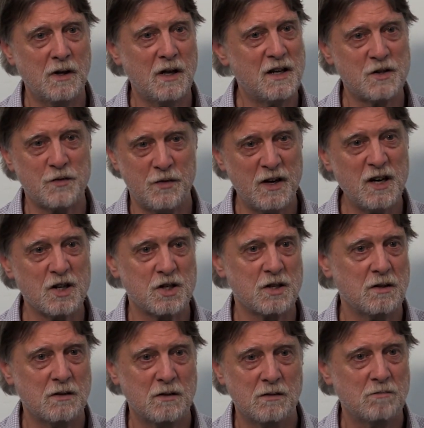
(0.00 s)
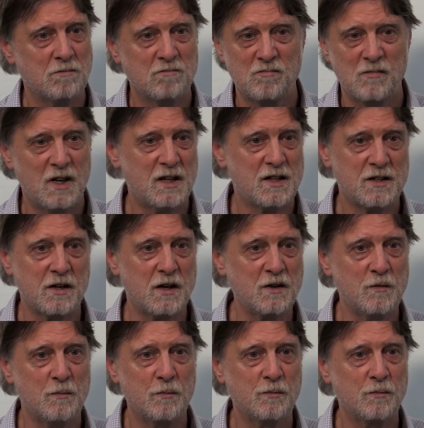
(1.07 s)
is finished. It's done.
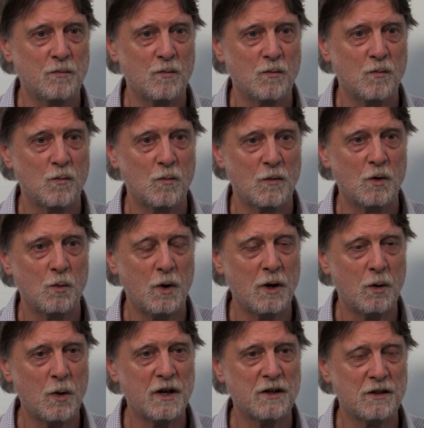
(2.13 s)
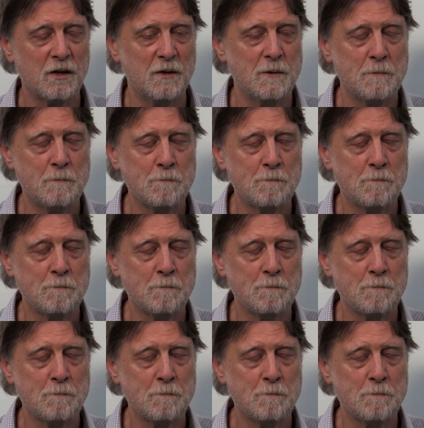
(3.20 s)
We are done.